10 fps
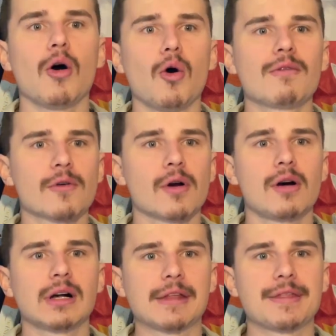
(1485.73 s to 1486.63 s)

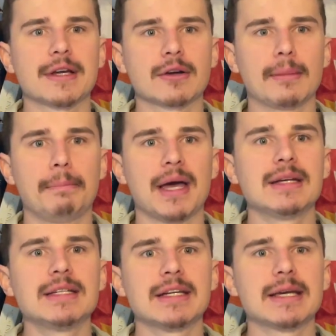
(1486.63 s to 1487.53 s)
Overall, I think
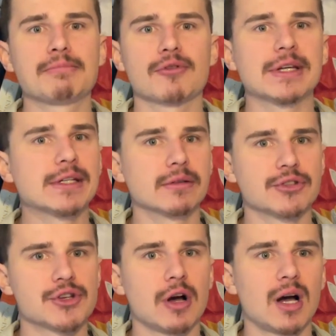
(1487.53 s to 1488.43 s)
Ben did a pretty good
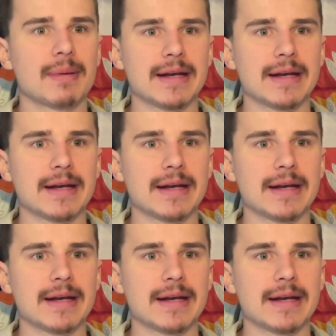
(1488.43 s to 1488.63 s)
job,